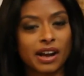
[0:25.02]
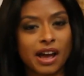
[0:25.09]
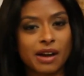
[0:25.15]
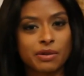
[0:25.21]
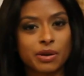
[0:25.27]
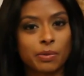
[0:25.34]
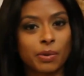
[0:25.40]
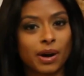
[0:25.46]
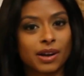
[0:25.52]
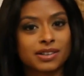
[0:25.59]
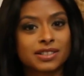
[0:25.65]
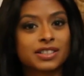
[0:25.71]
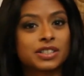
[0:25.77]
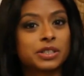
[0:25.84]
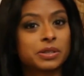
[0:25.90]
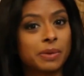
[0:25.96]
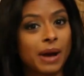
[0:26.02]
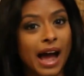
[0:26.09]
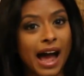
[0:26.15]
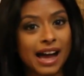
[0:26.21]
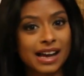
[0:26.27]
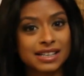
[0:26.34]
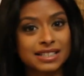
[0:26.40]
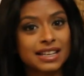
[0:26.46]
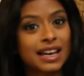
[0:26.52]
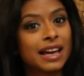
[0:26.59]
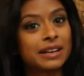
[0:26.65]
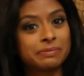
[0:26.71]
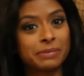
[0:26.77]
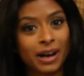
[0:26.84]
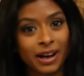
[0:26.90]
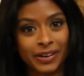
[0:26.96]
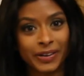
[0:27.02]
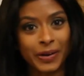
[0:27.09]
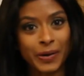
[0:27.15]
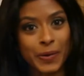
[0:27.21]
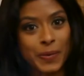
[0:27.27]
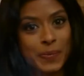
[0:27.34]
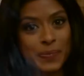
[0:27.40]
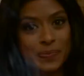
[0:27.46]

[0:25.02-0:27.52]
I would want to act and model.